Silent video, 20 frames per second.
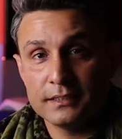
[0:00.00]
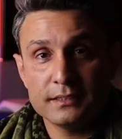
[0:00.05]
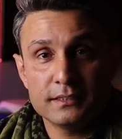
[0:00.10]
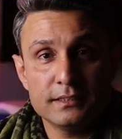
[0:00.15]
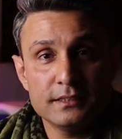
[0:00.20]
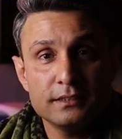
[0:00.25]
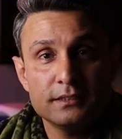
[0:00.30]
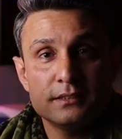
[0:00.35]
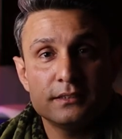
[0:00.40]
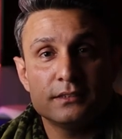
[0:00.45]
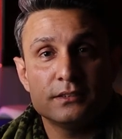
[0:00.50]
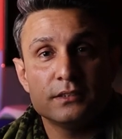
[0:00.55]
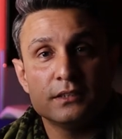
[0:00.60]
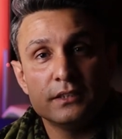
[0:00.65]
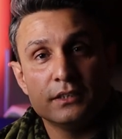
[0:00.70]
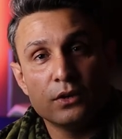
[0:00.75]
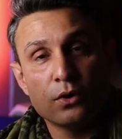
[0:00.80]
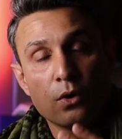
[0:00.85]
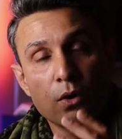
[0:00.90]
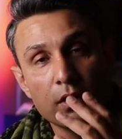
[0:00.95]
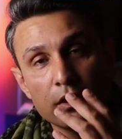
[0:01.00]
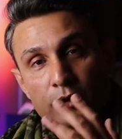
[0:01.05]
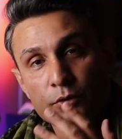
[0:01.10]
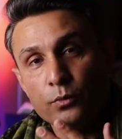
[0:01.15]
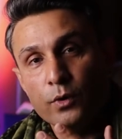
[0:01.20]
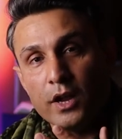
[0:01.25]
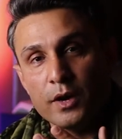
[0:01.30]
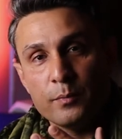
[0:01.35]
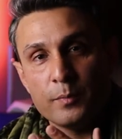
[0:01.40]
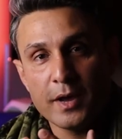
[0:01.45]
This is an
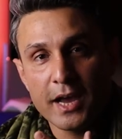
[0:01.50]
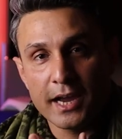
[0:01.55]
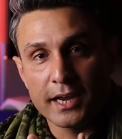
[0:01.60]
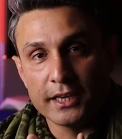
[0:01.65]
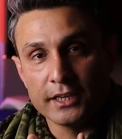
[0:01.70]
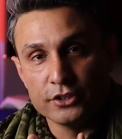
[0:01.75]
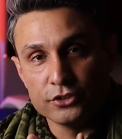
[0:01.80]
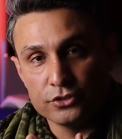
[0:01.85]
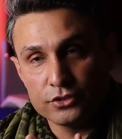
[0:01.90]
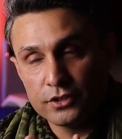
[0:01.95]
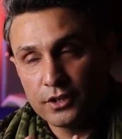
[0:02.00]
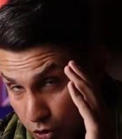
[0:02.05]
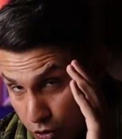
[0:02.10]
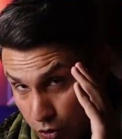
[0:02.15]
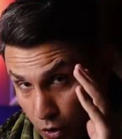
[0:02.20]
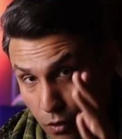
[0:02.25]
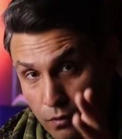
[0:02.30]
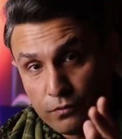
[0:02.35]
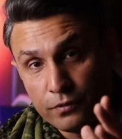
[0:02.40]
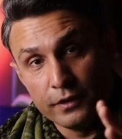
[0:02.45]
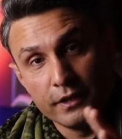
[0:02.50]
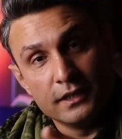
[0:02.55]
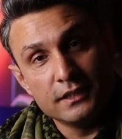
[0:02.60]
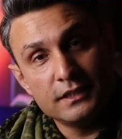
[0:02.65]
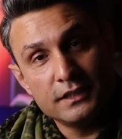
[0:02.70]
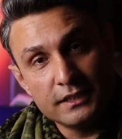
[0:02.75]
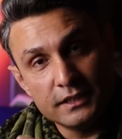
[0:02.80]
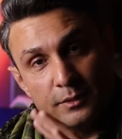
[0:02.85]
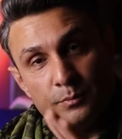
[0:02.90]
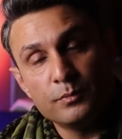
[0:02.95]
all-in-one package. Go for
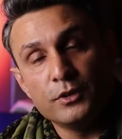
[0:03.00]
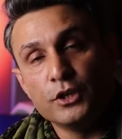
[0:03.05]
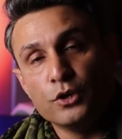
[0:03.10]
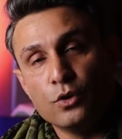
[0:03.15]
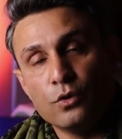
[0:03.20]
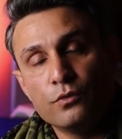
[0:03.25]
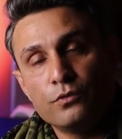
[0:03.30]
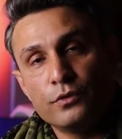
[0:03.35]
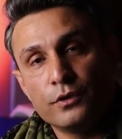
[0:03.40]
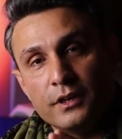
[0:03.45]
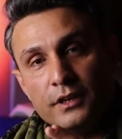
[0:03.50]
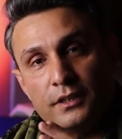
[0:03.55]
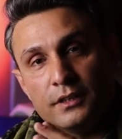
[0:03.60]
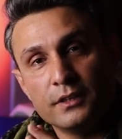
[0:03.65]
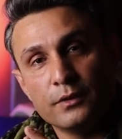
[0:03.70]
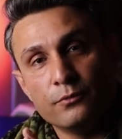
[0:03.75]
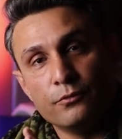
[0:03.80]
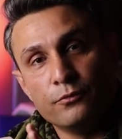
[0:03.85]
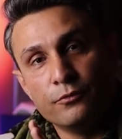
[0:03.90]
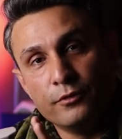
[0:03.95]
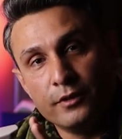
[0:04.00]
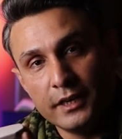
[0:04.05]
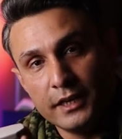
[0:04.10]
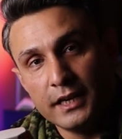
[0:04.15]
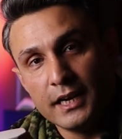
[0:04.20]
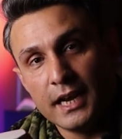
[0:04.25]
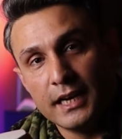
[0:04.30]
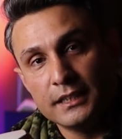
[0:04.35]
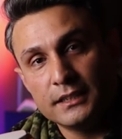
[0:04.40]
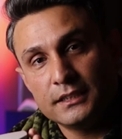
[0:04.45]
it. Simply go for it. Very
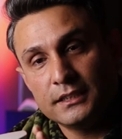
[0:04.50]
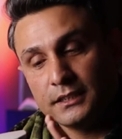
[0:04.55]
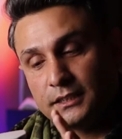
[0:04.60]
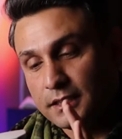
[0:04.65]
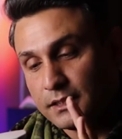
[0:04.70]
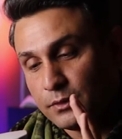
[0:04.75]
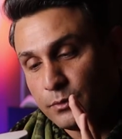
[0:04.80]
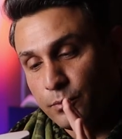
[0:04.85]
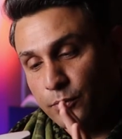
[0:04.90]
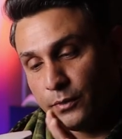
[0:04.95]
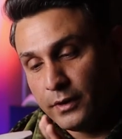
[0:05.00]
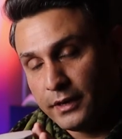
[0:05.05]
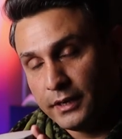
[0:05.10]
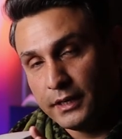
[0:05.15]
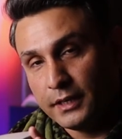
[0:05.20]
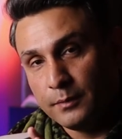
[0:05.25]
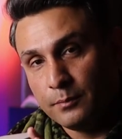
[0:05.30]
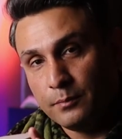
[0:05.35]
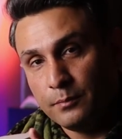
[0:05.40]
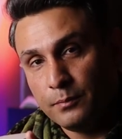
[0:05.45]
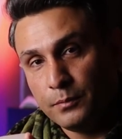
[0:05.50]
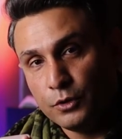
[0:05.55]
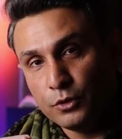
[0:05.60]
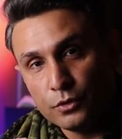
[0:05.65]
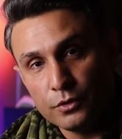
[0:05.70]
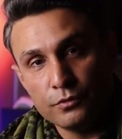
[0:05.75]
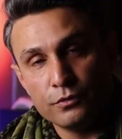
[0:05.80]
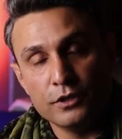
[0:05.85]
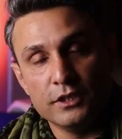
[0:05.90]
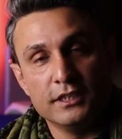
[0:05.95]
nice and a very
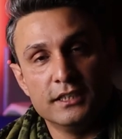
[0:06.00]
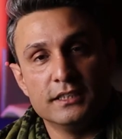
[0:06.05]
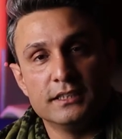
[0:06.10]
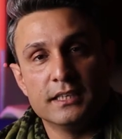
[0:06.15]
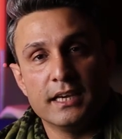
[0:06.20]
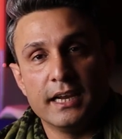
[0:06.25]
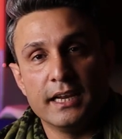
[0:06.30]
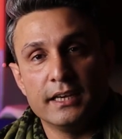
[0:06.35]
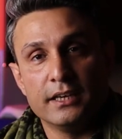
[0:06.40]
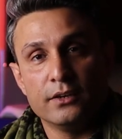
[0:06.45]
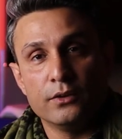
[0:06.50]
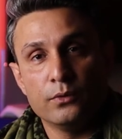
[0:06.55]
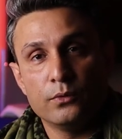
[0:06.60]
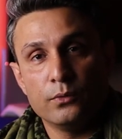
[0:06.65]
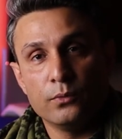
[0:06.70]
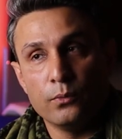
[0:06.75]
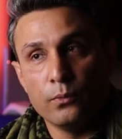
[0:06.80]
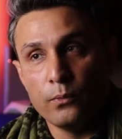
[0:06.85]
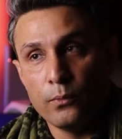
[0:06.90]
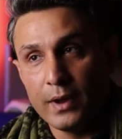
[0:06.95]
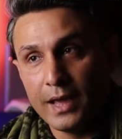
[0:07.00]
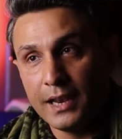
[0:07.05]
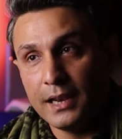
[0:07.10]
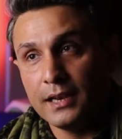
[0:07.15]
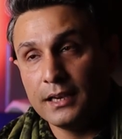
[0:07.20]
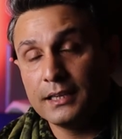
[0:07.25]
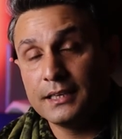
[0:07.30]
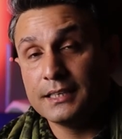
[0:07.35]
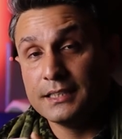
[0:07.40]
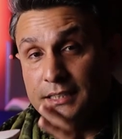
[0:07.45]
beautifully designed,
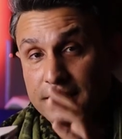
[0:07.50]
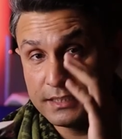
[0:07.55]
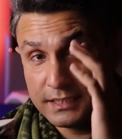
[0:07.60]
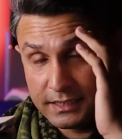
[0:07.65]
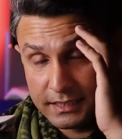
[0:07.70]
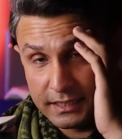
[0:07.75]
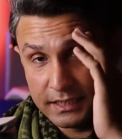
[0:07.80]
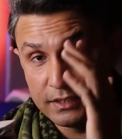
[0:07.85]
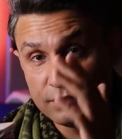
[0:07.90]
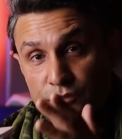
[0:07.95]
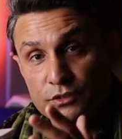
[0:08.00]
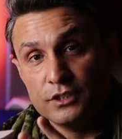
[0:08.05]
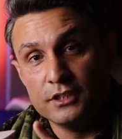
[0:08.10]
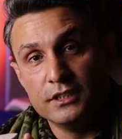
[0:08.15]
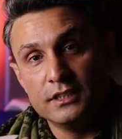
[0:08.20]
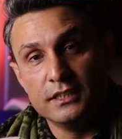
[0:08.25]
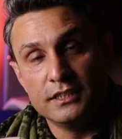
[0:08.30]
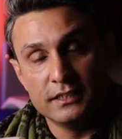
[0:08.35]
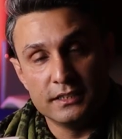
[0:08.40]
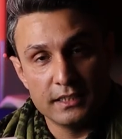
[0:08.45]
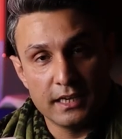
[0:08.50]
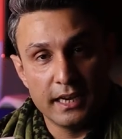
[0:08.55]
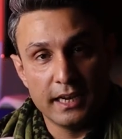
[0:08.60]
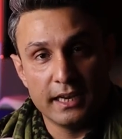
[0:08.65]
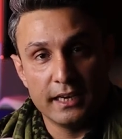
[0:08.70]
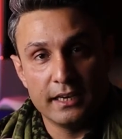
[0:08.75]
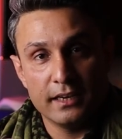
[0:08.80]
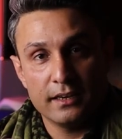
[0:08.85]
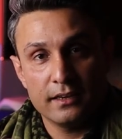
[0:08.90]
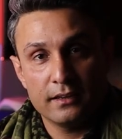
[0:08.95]
well-conceived
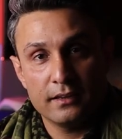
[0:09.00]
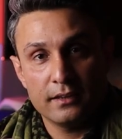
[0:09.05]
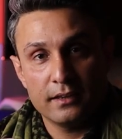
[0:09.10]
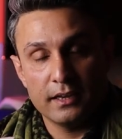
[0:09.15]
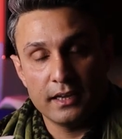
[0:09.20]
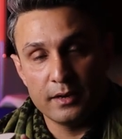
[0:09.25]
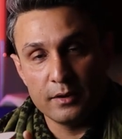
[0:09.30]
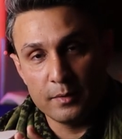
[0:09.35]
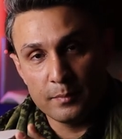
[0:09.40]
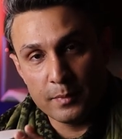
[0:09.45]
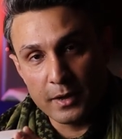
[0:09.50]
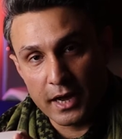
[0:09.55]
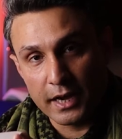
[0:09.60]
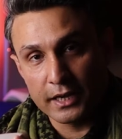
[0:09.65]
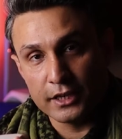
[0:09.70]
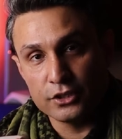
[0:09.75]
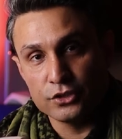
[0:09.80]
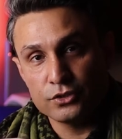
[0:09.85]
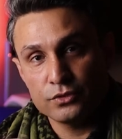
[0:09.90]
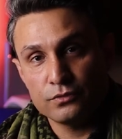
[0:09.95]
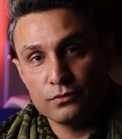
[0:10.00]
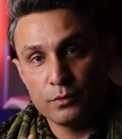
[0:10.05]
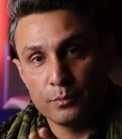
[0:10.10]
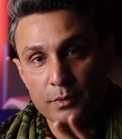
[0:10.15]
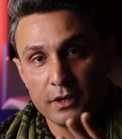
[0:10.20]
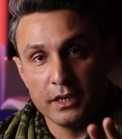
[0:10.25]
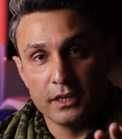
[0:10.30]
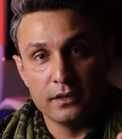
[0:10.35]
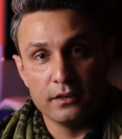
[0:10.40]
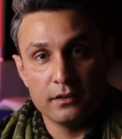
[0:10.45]
design and a package for
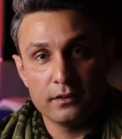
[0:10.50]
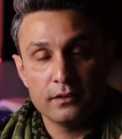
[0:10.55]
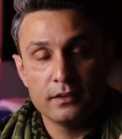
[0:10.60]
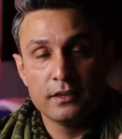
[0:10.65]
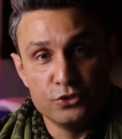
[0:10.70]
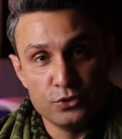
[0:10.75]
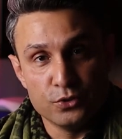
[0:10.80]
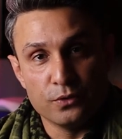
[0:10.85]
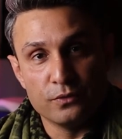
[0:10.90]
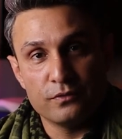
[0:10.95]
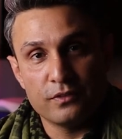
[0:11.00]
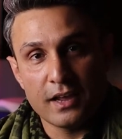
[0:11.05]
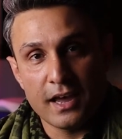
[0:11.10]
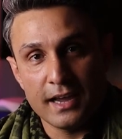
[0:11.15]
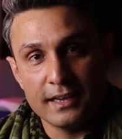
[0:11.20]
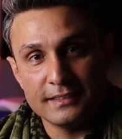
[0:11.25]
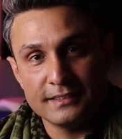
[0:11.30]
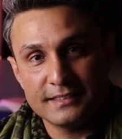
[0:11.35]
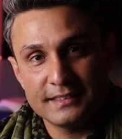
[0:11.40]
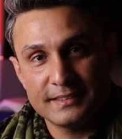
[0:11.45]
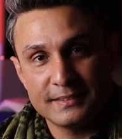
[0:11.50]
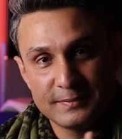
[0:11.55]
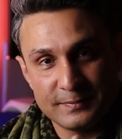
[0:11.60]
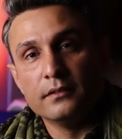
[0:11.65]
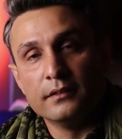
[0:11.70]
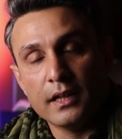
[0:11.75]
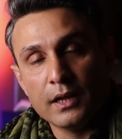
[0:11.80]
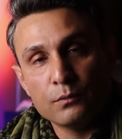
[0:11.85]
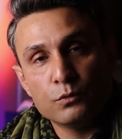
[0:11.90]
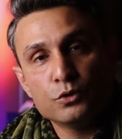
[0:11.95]
beginner drone flyers.
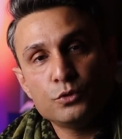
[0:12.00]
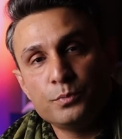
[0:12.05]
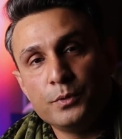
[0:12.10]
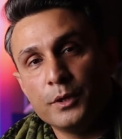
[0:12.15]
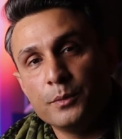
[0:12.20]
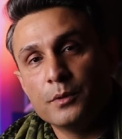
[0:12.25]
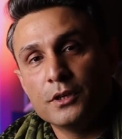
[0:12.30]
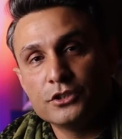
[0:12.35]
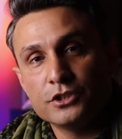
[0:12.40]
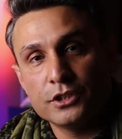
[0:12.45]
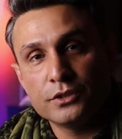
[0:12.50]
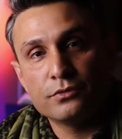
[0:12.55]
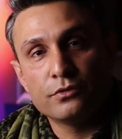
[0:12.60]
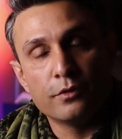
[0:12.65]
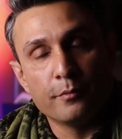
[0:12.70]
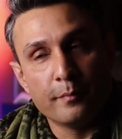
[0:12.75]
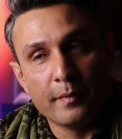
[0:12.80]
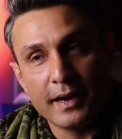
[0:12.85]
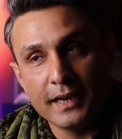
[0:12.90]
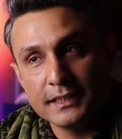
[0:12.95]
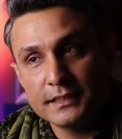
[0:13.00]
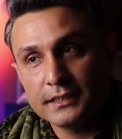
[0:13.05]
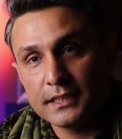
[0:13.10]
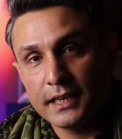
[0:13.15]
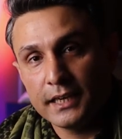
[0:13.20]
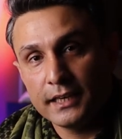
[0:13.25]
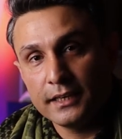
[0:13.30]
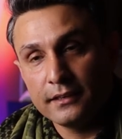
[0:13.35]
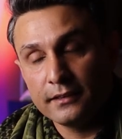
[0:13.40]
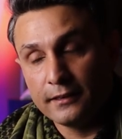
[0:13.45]
That was pretty much it from my
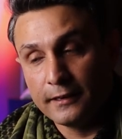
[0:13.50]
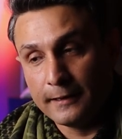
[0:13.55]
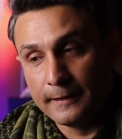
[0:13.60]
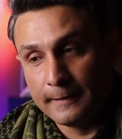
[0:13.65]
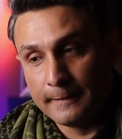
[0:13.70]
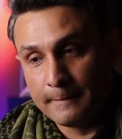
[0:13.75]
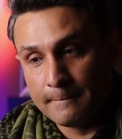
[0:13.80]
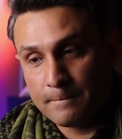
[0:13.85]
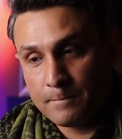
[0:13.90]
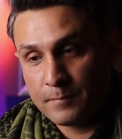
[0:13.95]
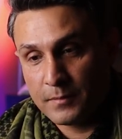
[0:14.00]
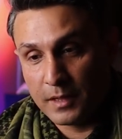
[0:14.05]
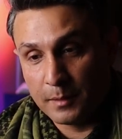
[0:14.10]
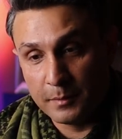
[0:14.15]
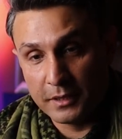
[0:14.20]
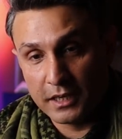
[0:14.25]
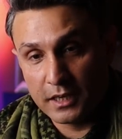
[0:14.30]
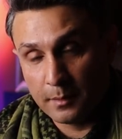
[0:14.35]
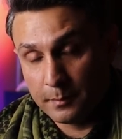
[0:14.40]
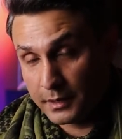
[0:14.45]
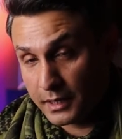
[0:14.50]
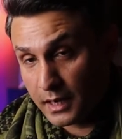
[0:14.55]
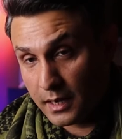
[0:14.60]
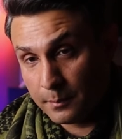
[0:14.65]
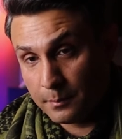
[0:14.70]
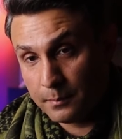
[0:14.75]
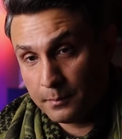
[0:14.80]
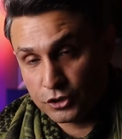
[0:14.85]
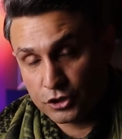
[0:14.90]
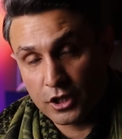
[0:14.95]
side. I'll be coming
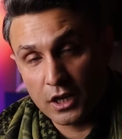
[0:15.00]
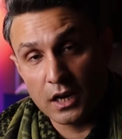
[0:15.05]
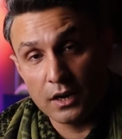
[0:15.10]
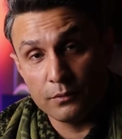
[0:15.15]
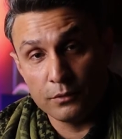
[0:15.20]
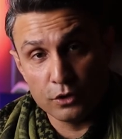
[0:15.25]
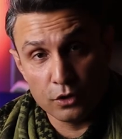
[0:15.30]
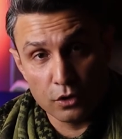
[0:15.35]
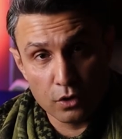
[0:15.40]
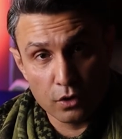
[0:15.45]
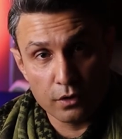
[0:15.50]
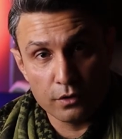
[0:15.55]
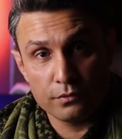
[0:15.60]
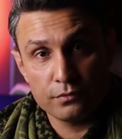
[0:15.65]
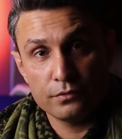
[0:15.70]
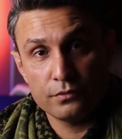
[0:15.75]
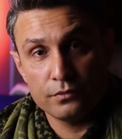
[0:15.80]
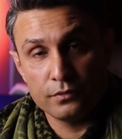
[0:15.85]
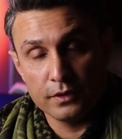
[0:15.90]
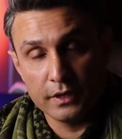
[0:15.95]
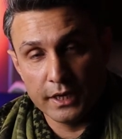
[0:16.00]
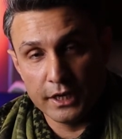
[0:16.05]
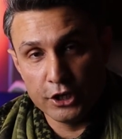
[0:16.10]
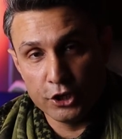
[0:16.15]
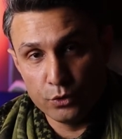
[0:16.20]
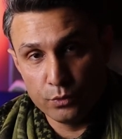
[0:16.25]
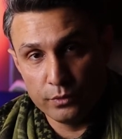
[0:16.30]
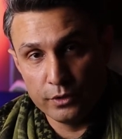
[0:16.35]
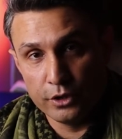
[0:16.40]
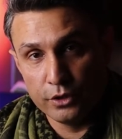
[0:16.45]
up, inshallah, with a lot of
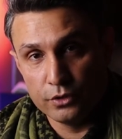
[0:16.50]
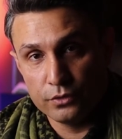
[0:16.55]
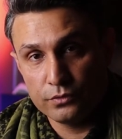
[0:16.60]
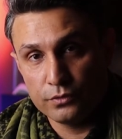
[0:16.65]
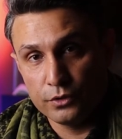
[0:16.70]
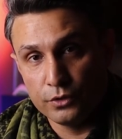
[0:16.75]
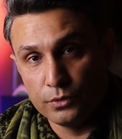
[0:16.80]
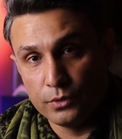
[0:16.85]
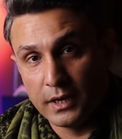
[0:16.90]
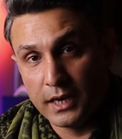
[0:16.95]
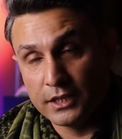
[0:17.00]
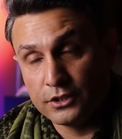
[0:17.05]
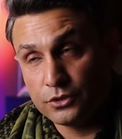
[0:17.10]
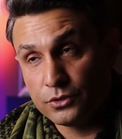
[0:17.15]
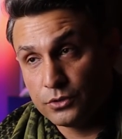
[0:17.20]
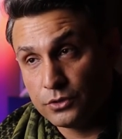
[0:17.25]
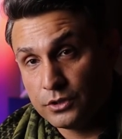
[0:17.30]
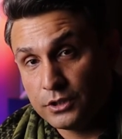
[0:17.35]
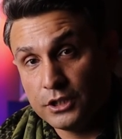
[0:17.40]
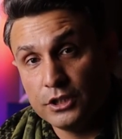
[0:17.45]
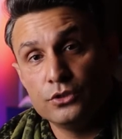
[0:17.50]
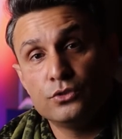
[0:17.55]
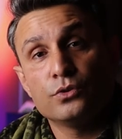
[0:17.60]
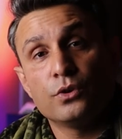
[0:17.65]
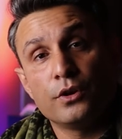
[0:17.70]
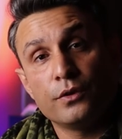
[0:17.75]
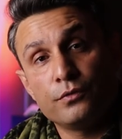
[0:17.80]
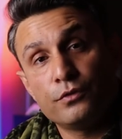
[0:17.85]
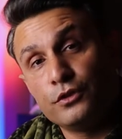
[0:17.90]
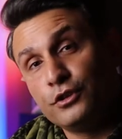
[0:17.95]
new videos for you guys to see.
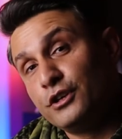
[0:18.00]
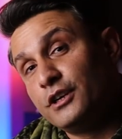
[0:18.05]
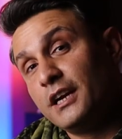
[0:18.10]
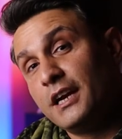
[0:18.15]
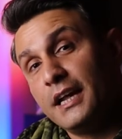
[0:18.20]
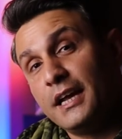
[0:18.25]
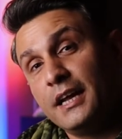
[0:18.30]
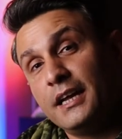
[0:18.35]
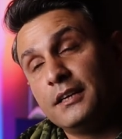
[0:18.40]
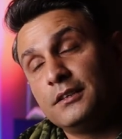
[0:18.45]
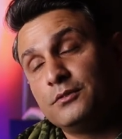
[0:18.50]
Sorry for the delay.